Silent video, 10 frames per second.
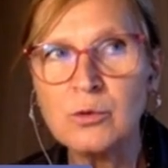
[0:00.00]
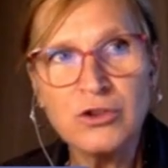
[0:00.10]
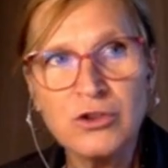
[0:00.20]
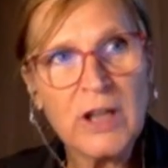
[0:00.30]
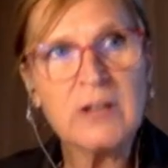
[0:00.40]

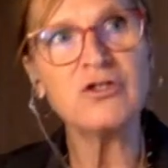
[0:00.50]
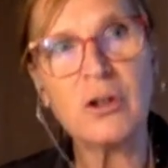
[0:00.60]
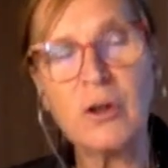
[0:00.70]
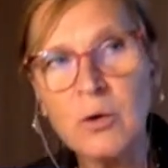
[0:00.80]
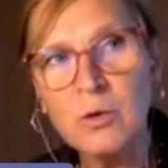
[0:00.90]
change
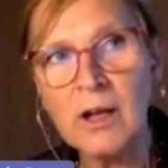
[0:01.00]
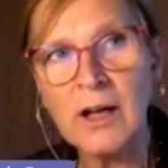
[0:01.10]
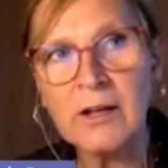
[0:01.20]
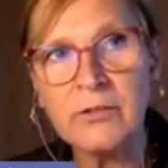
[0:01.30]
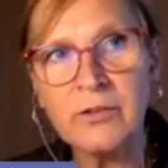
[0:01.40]
their own
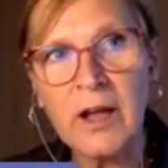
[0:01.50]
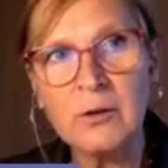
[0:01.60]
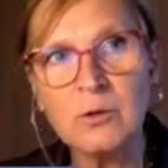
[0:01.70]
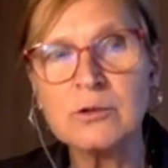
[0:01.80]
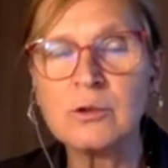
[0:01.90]
life,
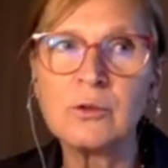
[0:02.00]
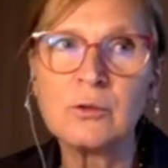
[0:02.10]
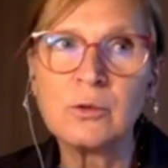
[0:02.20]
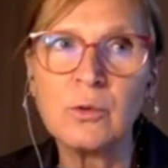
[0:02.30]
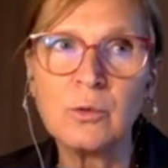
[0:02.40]
and also
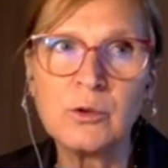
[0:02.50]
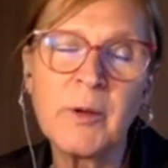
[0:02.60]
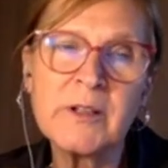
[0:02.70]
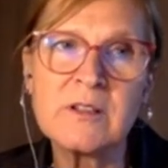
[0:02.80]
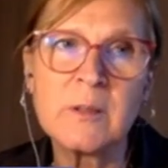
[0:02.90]
to
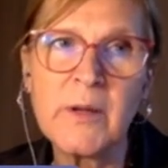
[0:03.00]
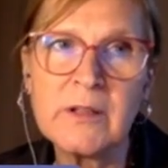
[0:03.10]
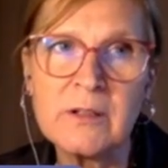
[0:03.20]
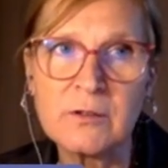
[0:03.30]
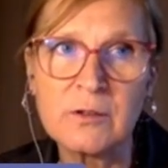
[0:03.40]

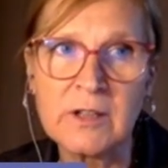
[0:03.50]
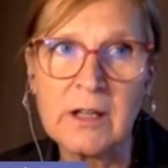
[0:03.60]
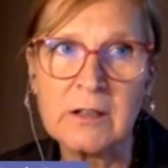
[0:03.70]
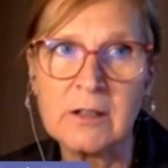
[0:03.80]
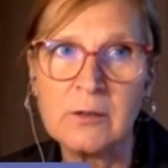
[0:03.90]
participate in
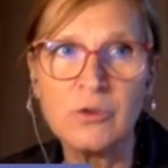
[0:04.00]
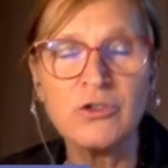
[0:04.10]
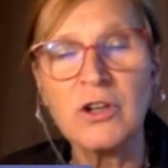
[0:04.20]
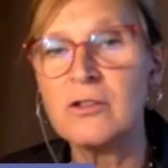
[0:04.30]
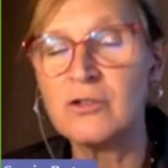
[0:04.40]
society, to
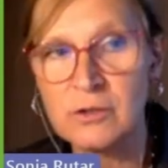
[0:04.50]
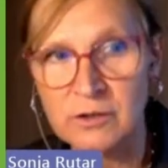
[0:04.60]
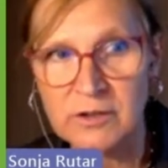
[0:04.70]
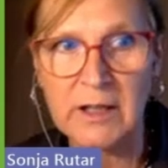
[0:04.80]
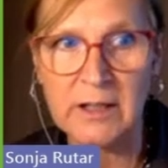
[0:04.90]
change the
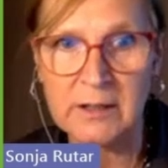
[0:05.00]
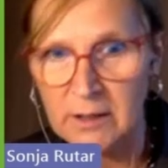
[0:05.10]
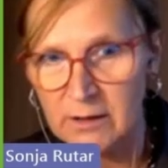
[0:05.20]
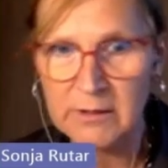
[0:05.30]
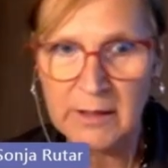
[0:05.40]

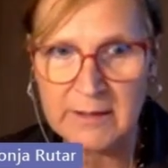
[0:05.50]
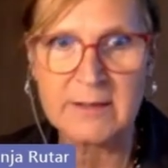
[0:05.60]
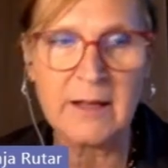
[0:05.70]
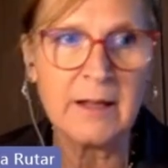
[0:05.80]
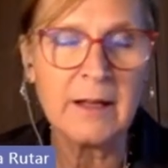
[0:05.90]
society, let's
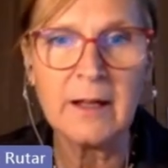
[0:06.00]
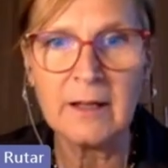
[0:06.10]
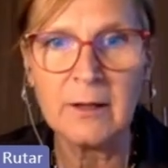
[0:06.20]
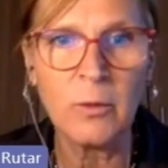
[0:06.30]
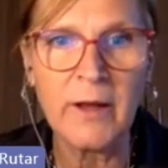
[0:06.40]
say,
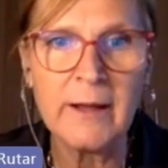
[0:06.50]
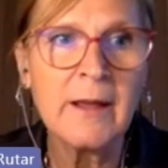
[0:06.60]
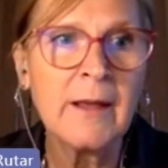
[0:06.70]
in a way.